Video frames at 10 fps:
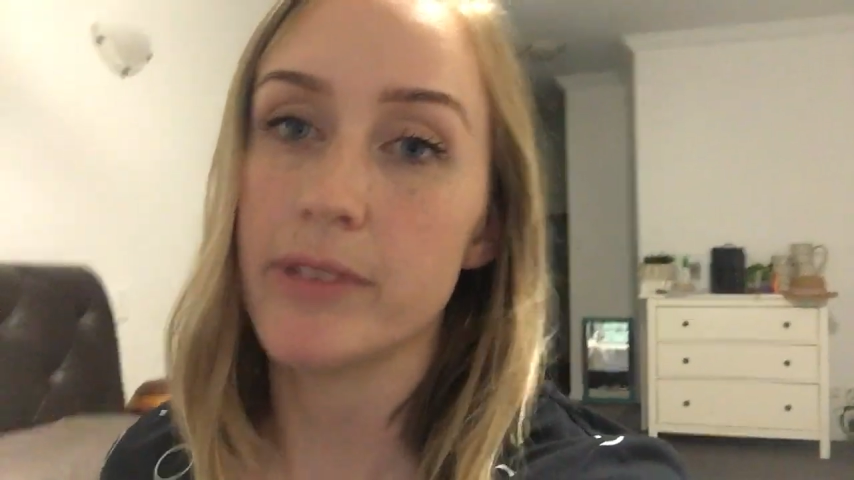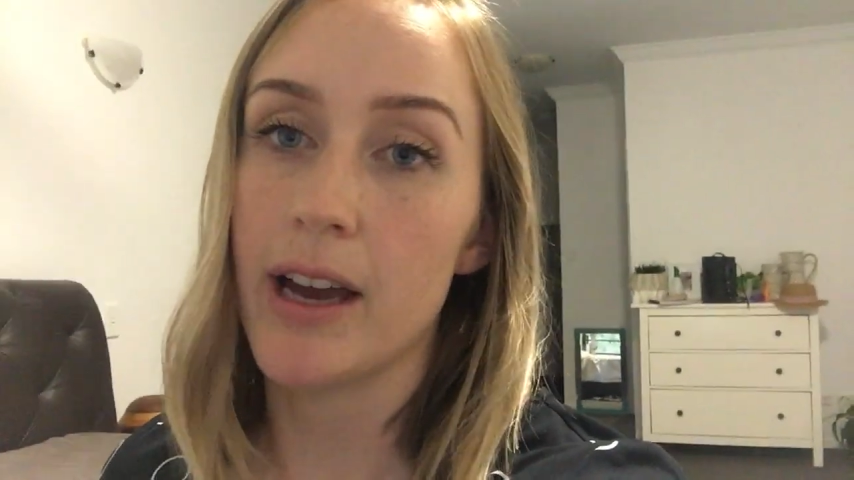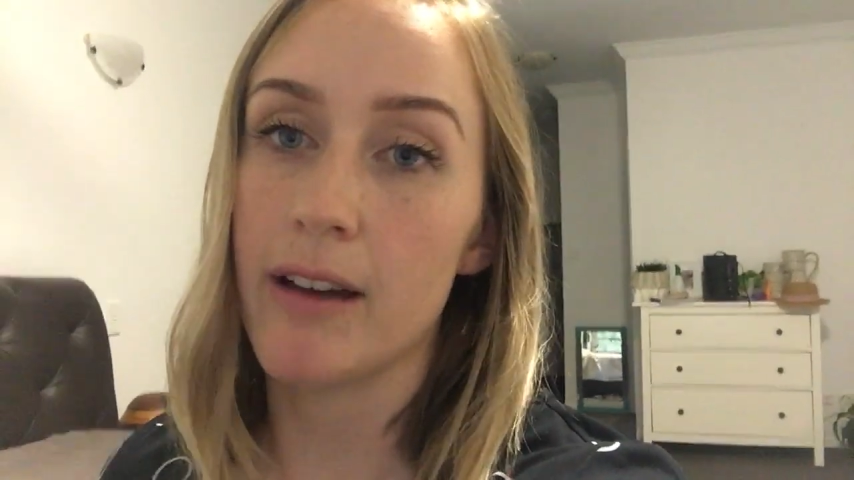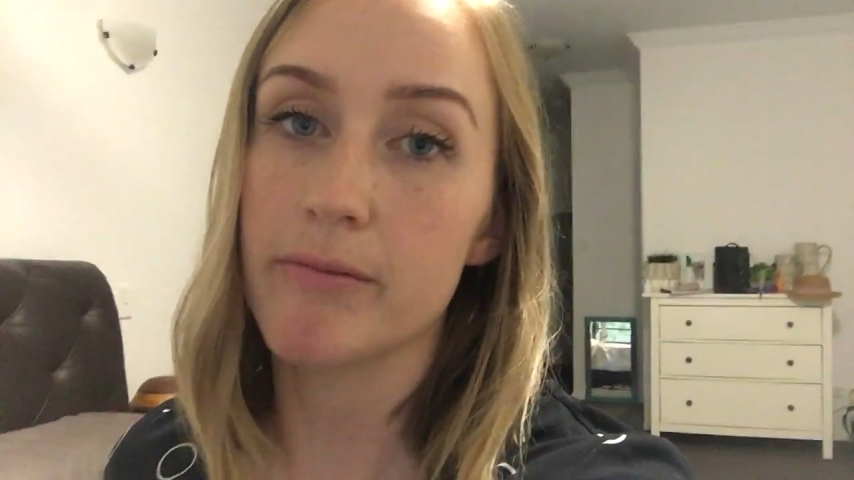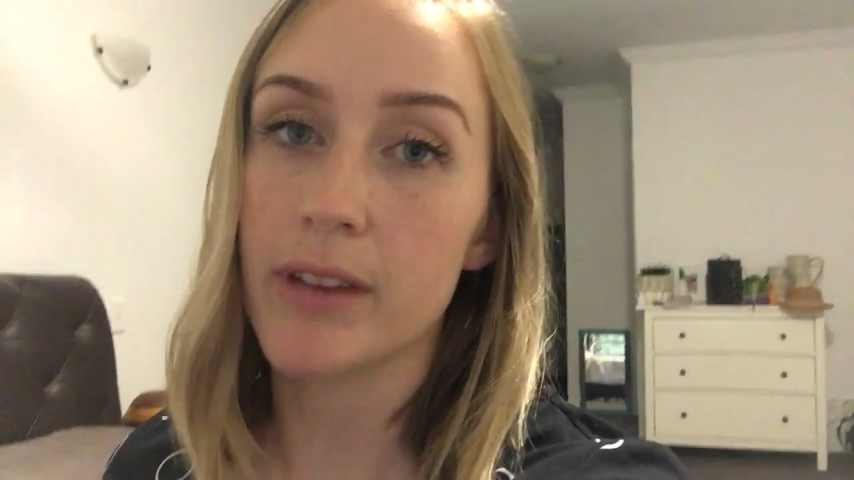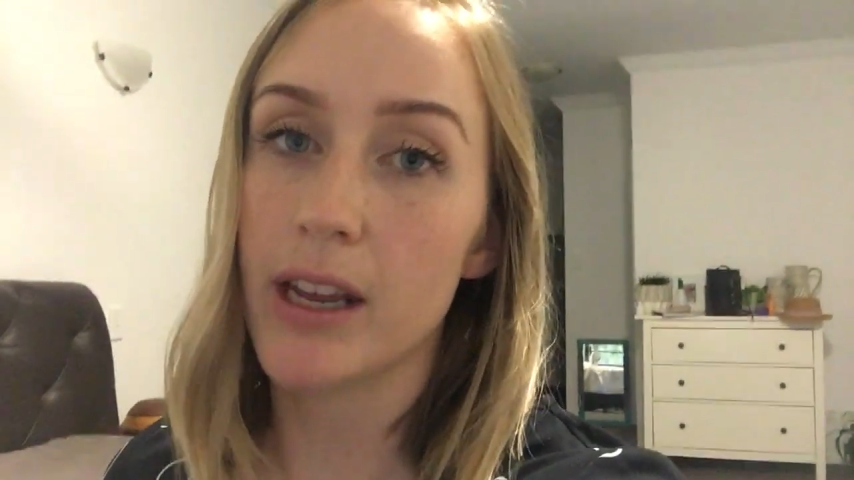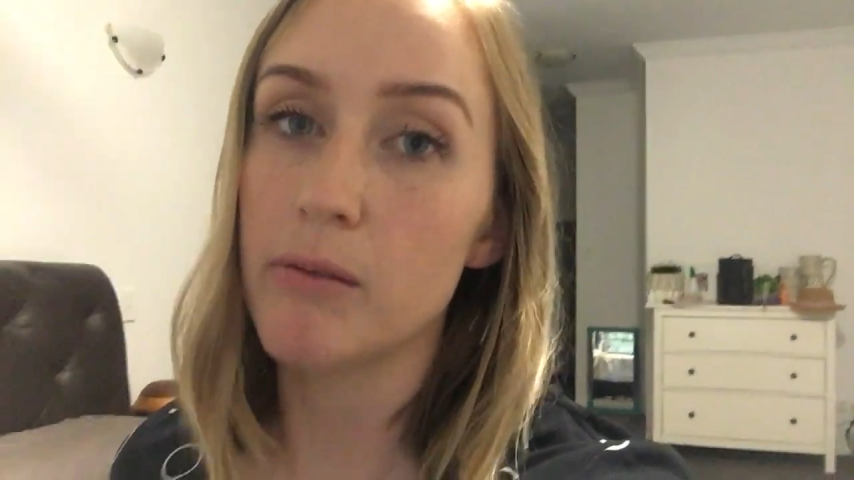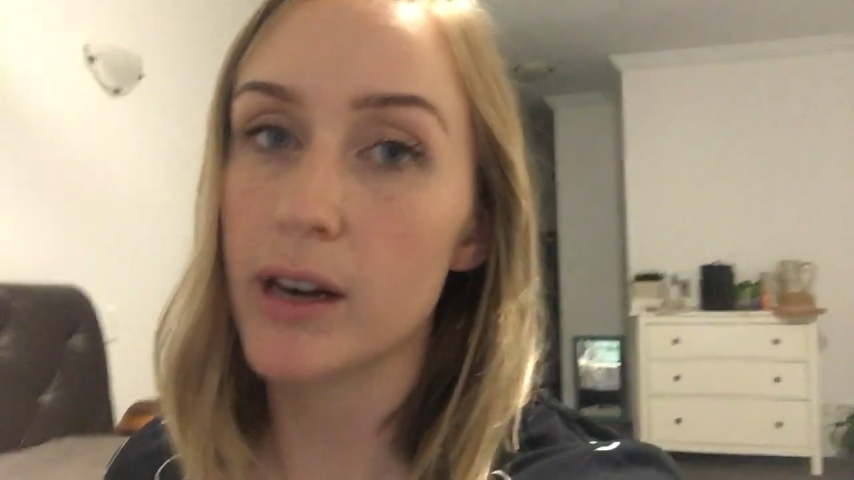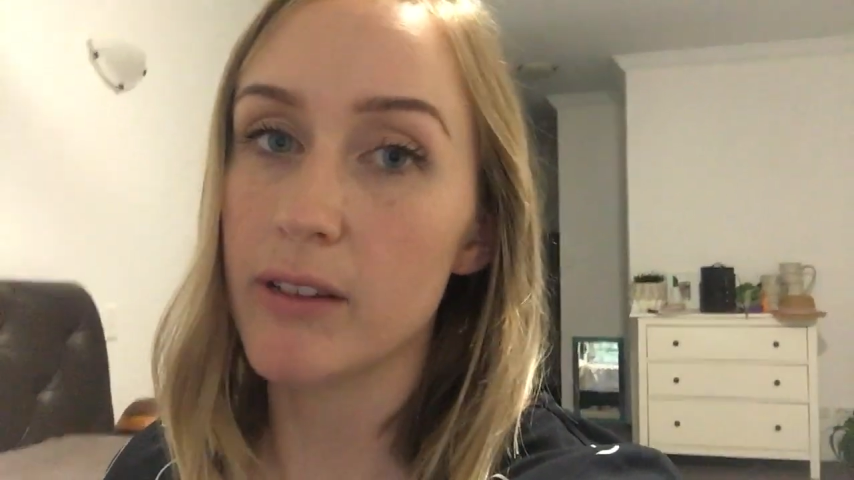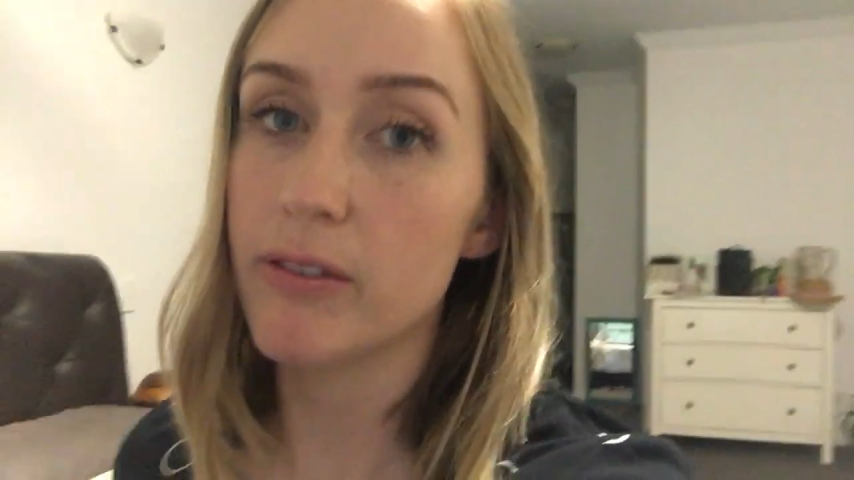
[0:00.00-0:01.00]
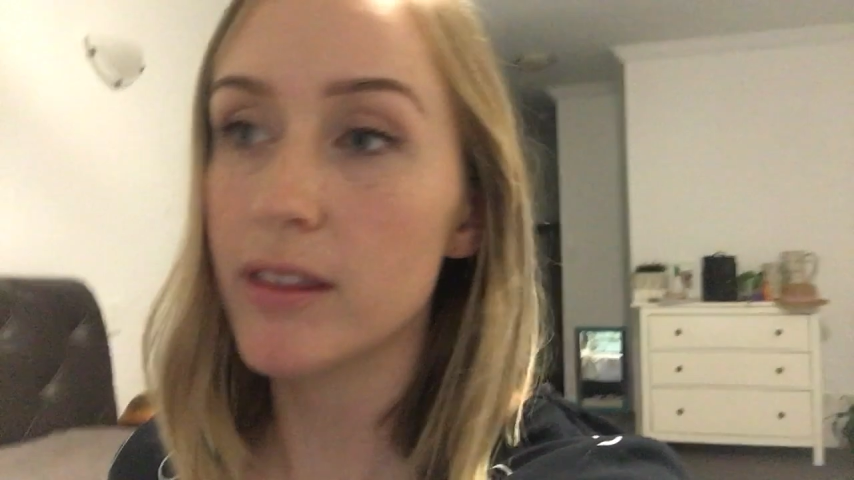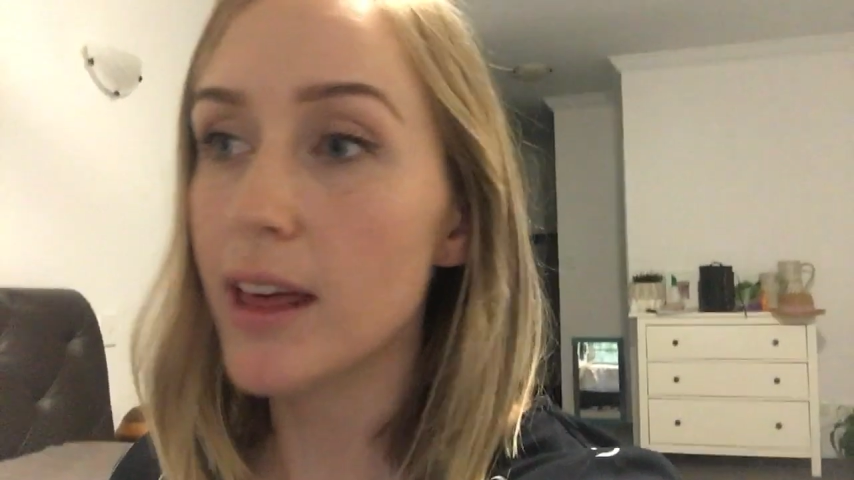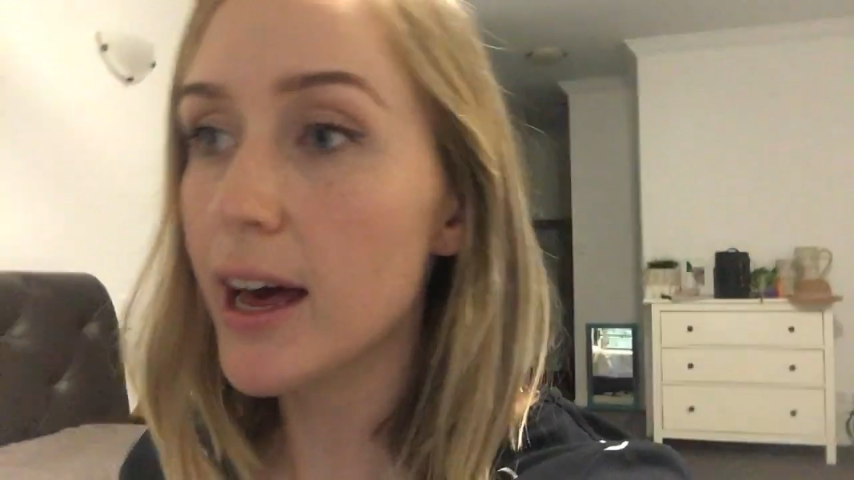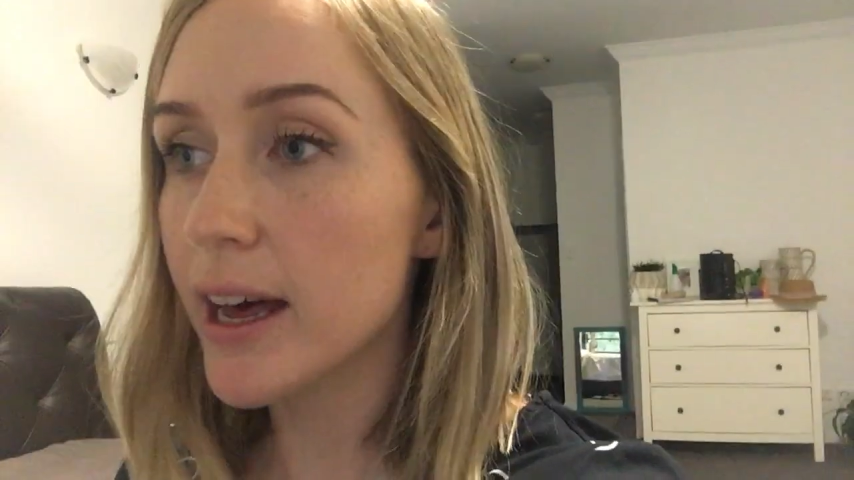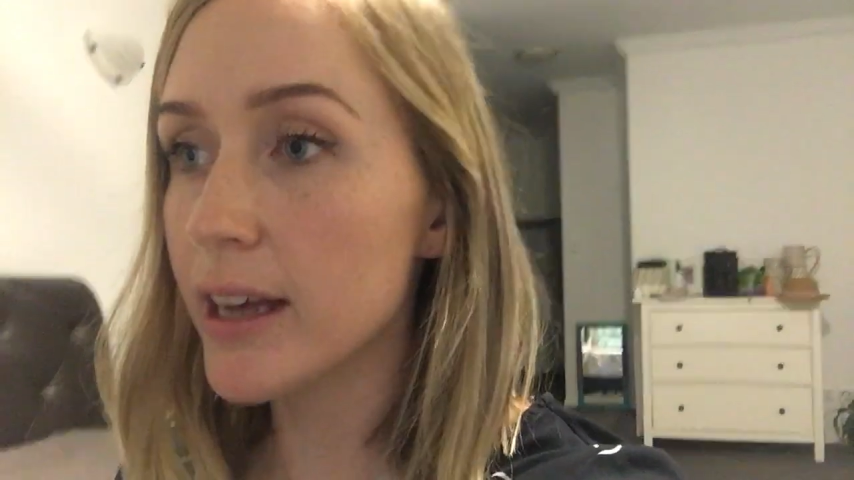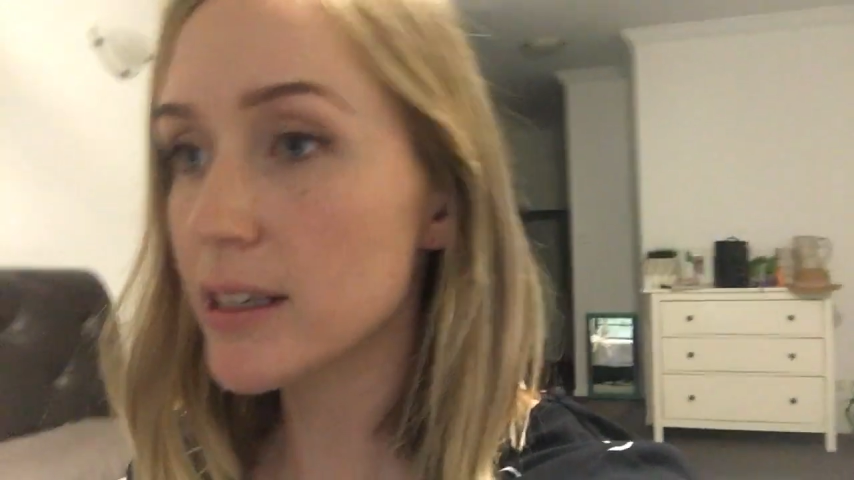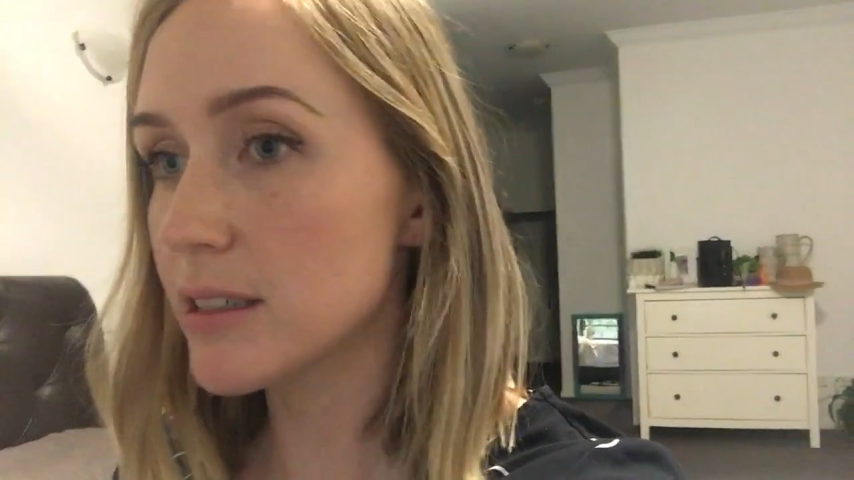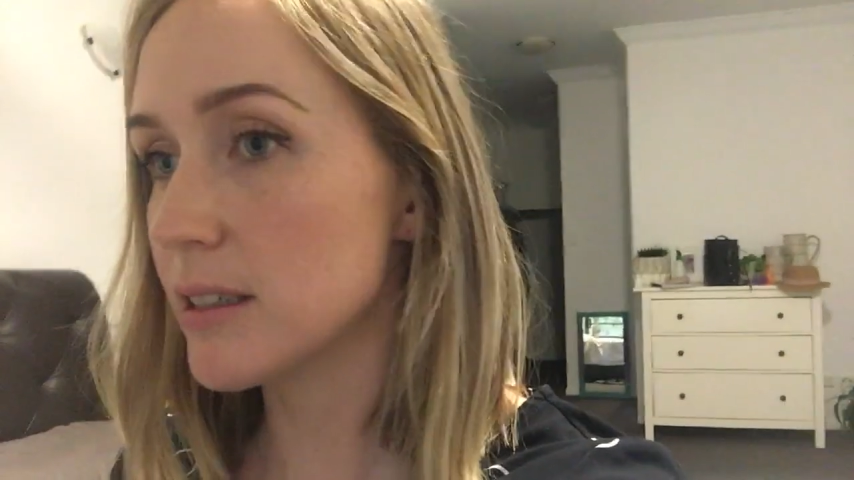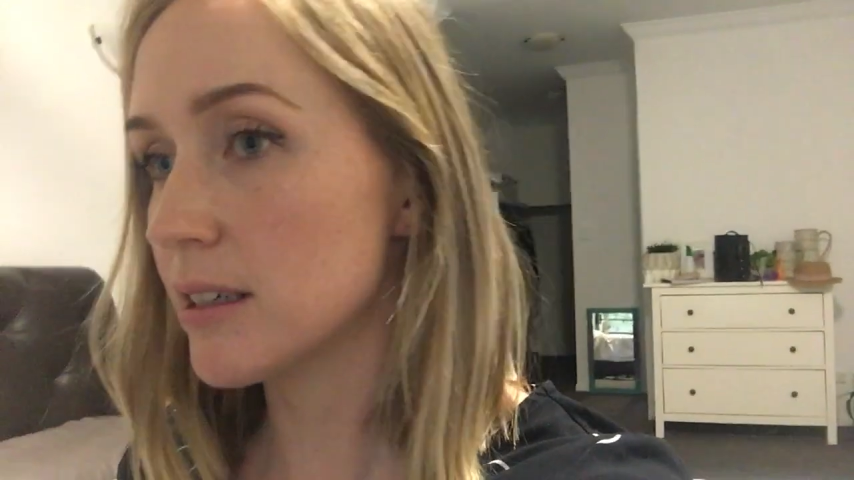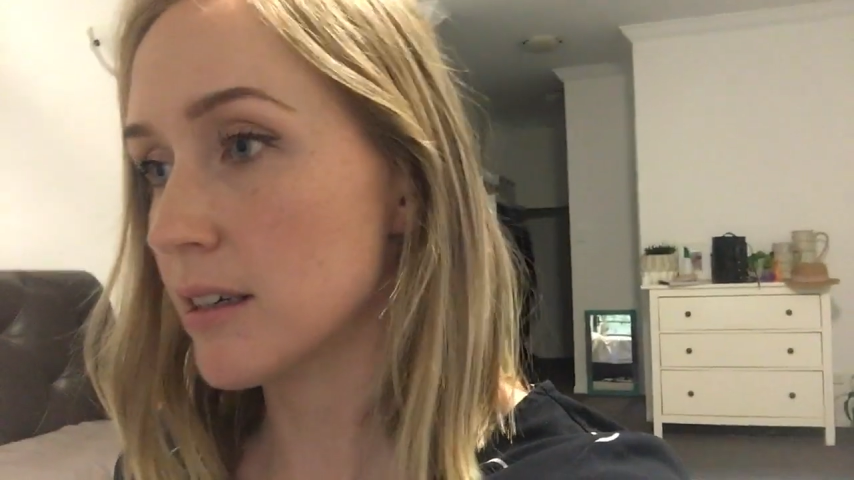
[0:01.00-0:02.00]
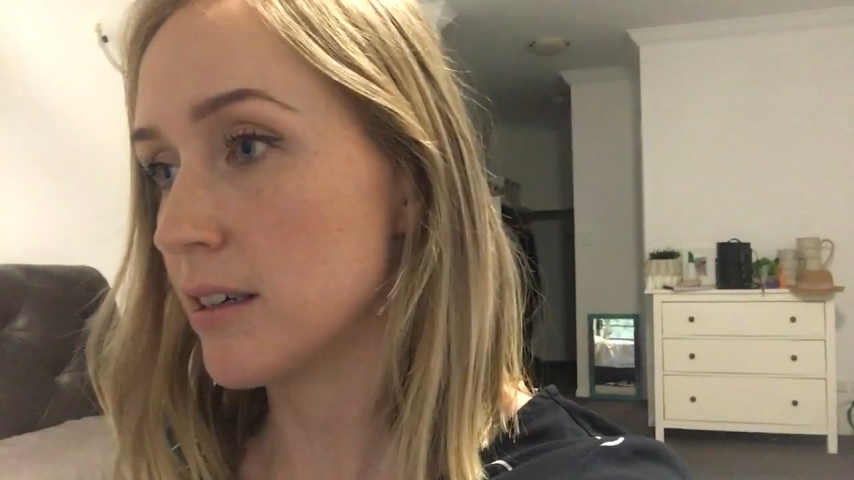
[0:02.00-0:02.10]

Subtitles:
yeah, I'm getting ready for that.